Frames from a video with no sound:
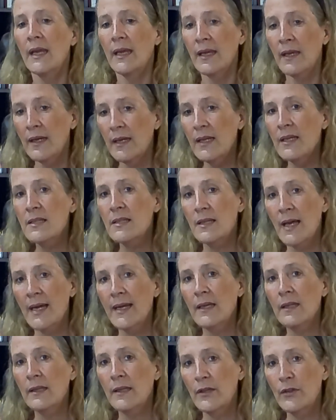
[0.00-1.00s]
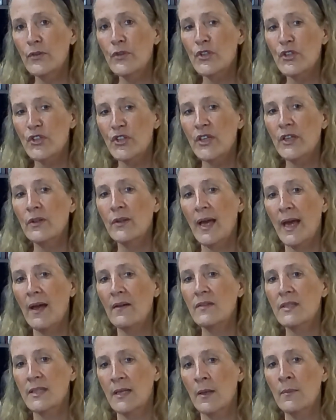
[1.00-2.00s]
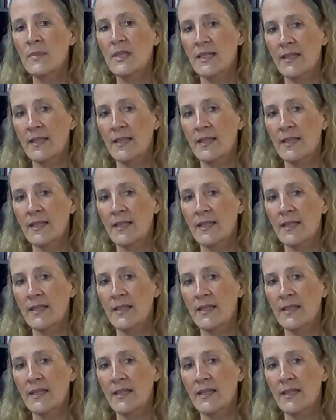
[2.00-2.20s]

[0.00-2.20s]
it is likely you still have some